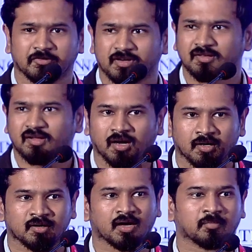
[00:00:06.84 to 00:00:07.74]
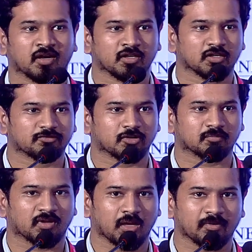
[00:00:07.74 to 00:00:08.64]
everyone. I'm Anirudh from
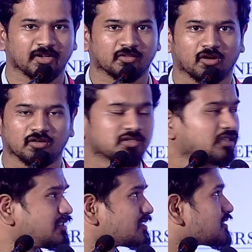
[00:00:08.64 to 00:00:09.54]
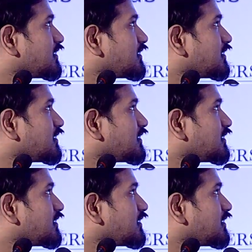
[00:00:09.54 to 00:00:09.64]
Gamma Technologies.